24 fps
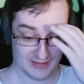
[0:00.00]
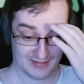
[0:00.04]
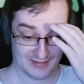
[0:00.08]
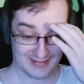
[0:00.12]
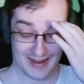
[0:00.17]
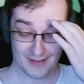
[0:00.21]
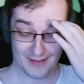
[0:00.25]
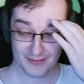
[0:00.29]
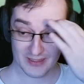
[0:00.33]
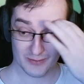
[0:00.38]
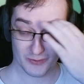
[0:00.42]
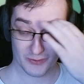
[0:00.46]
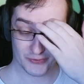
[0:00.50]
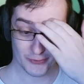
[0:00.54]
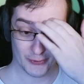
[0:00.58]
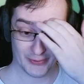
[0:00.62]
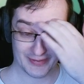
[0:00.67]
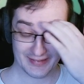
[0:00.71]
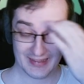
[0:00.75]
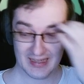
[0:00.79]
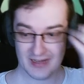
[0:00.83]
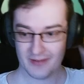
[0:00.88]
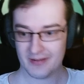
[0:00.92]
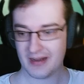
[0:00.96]
counter was
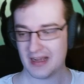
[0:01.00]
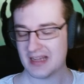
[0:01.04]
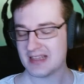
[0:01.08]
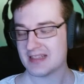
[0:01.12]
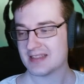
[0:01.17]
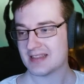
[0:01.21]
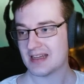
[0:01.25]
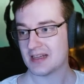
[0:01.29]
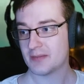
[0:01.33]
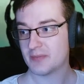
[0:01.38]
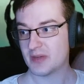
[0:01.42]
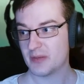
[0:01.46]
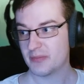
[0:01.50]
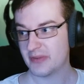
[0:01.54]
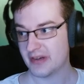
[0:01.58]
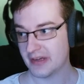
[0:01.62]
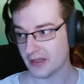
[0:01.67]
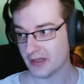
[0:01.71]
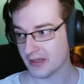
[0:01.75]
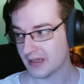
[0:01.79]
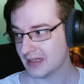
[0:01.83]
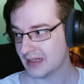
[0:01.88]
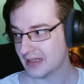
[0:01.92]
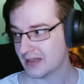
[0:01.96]
going down, I started
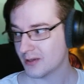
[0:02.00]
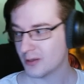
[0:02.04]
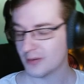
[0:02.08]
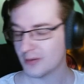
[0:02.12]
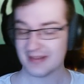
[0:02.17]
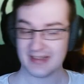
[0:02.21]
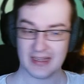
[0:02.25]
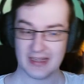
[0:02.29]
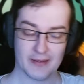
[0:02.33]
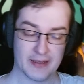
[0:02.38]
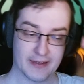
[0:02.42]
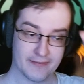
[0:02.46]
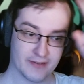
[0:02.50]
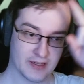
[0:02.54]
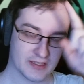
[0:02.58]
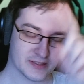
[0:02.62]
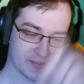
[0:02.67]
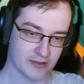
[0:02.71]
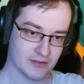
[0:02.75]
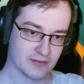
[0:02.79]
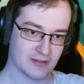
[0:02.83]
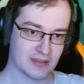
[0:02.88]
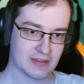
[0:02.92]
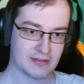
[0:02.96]
preparing healing overtime
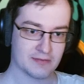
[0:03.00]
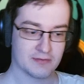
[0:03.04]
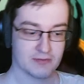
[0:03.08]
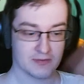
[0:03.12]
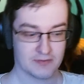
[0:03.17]
effects on